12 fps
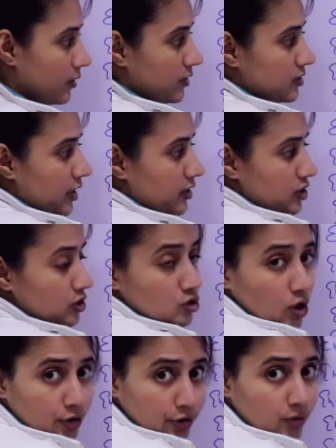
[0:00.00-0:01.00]
This condition
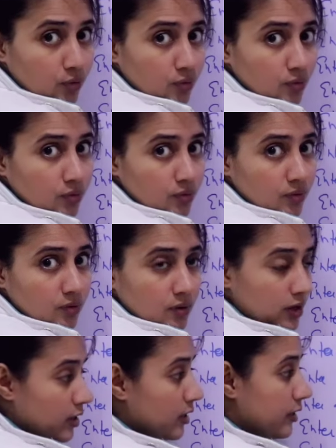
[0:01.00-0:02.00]
is not true.
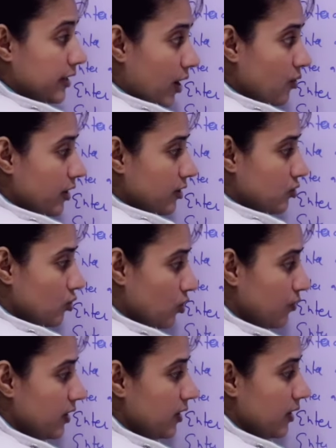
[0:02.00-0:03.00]
Now
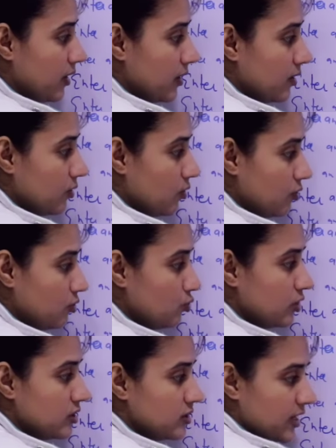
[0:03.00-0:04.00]
control will go
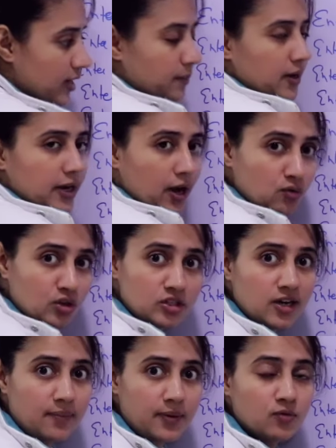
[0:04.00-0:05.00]
to the statement. Now the
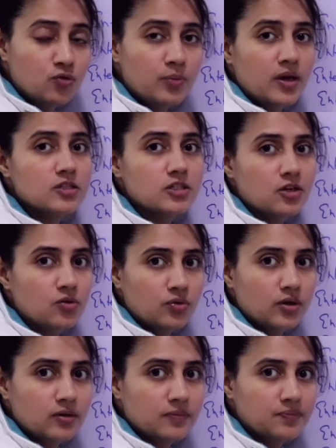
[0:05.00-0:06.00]
statement would be
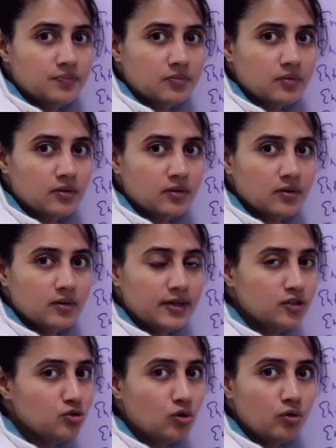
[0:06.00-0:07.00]
executed,
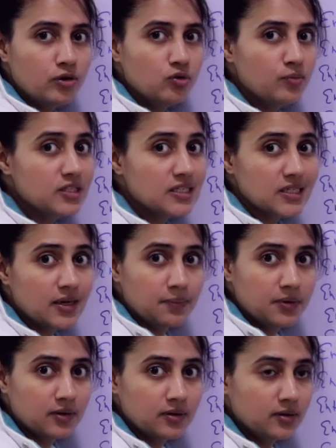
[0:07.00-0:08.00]
it is not going to be
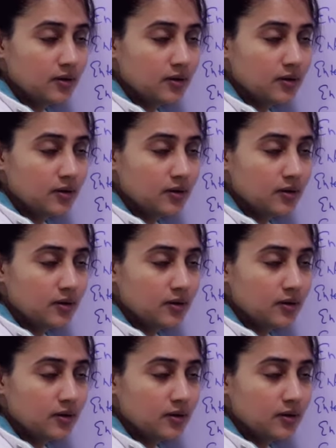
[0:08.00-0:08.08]
skipped.